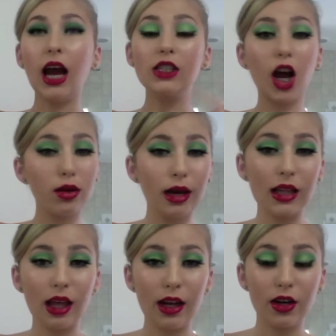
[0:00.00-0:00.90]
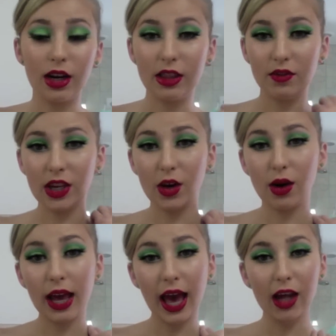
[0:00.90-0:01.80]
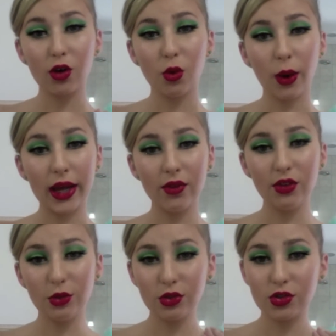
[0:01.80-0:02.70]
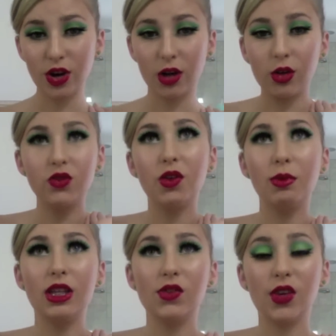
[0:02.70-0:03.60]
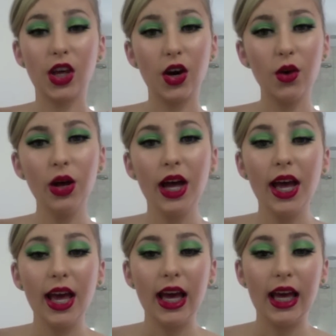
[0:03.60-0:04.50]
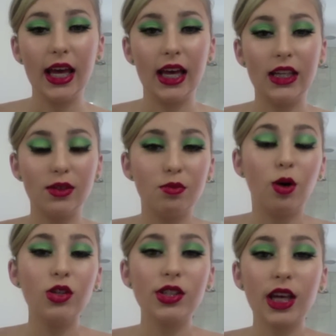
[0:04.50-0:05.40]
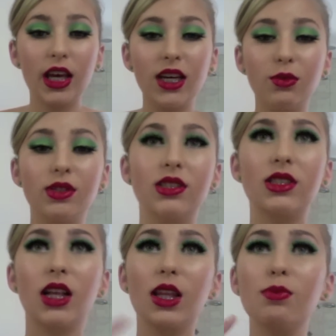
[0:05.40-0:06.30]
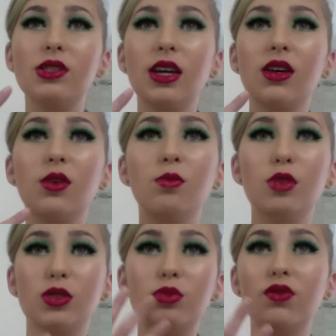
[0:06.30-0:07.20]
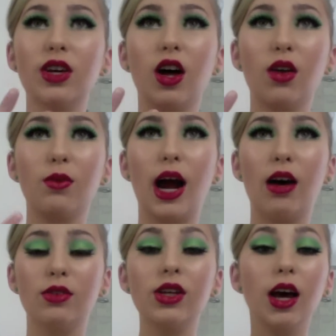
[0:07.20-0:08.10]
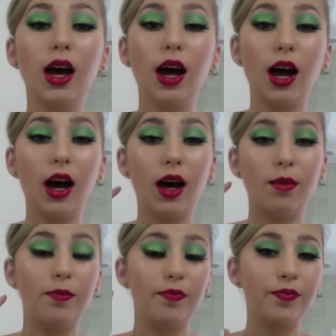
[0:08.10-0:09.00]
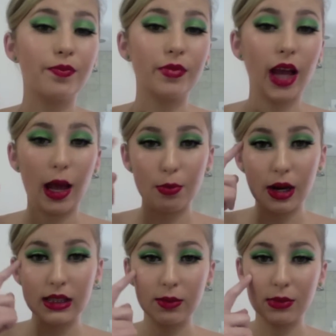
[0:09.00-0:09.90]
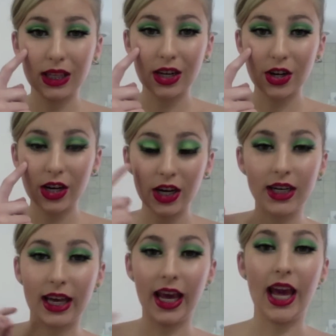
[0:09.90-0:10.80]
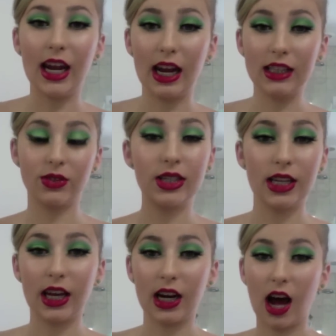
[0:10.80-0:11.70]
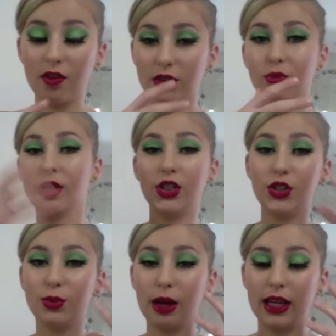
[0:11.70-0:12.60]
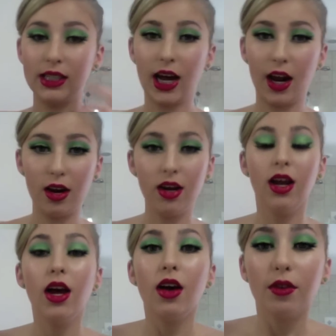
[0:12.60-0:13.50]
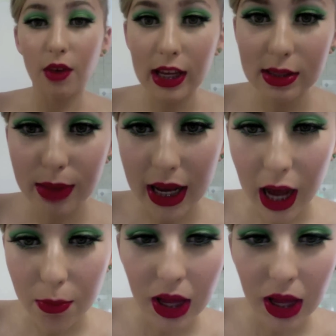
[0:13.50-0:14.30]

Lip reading: talk about it later in the video. I had quite a few struggles filming this video, and mostly it was the lipstick was moving all around. I put some glitter here and I hated it, so I had to take it off and redo my entire face makeup.